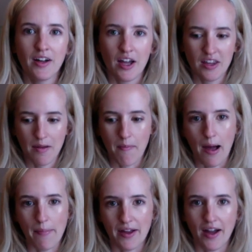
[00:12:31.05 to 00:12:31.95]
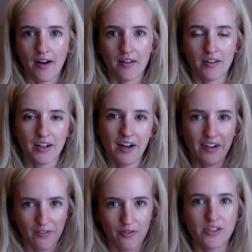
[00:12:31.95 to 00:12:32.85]
and then mapping out,
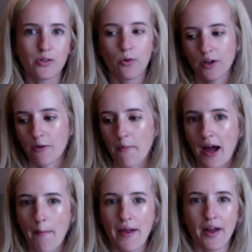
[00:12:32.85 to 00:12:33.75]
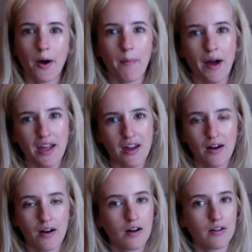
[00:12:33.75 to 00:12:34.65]
kind of for the school year, mapping out my
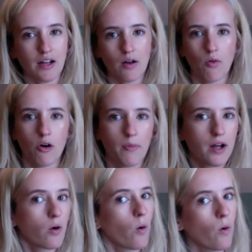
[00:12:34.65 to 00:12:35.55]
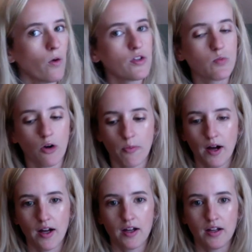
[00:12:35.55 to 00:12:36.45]
year and what are my goals, what are
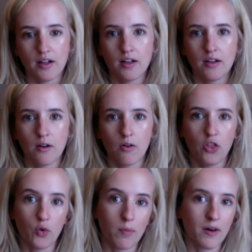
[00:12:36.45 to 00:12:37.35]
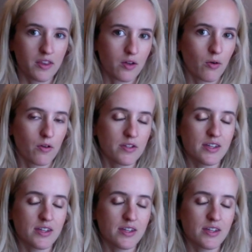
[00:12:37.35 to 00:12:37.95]
my 3-month goals.